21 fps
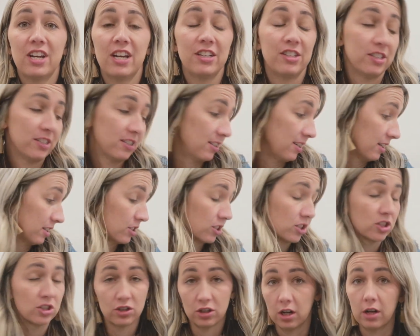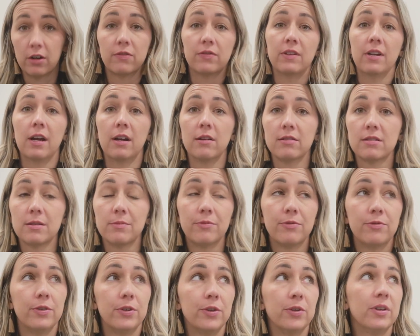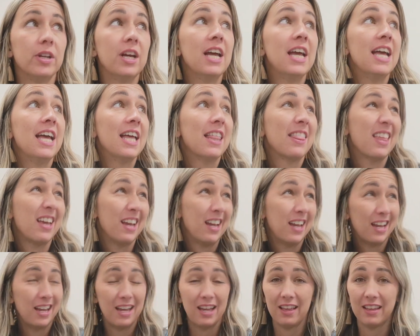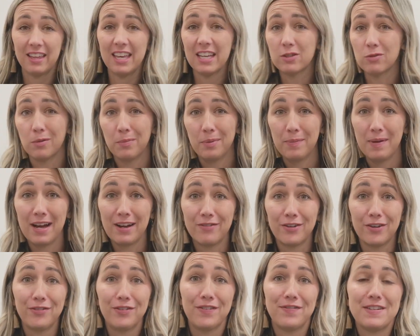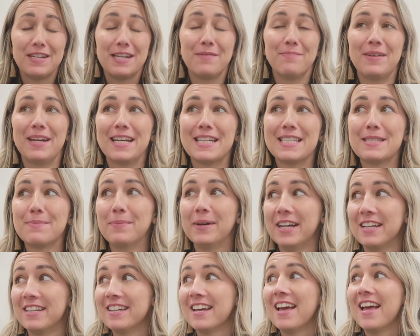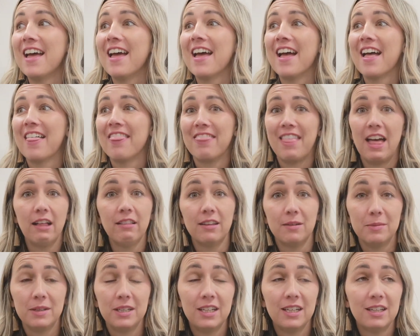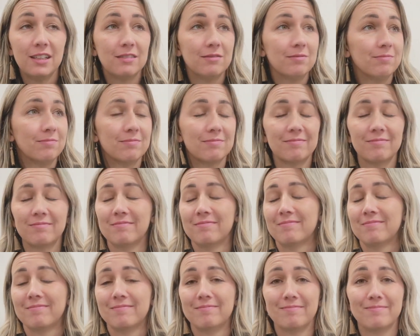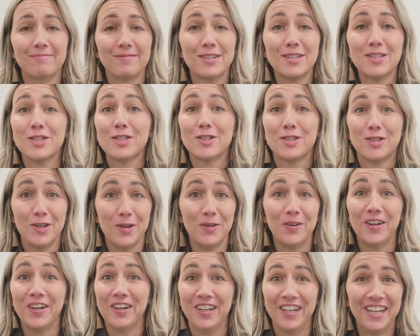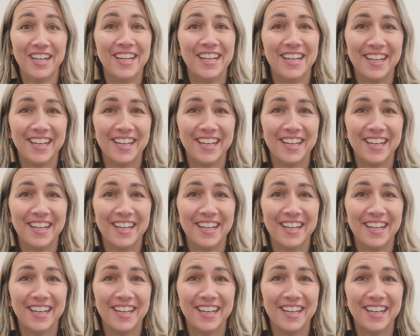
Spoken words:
I just like scarfed down some food. The kids won't be back for 15 minutes, but that lemonade, so good.